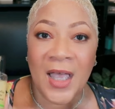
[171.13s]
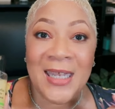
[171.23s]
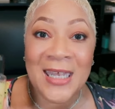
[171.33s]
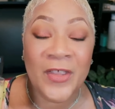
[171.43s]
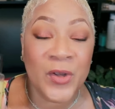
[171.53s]

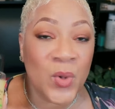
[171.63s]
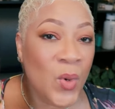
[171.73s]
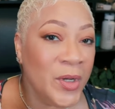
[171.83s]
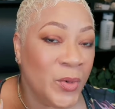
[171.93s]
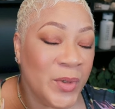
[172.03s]
Another
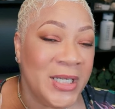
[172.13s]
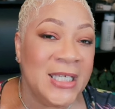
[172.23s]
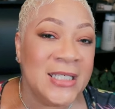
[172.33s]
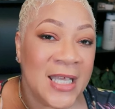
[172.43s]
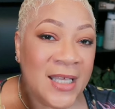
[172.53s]
core
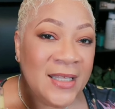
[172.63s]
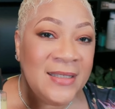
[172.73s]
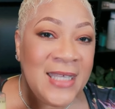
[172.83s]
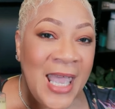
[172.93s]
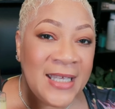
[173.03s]
ingredient
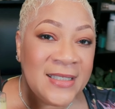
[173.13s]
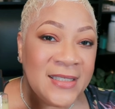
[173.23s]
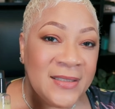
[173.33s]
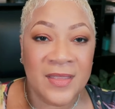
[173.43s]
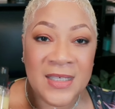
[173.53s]

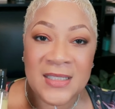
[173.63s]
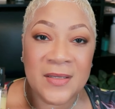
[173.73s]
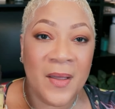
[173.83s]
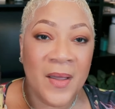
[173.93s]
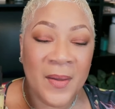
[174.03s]
that this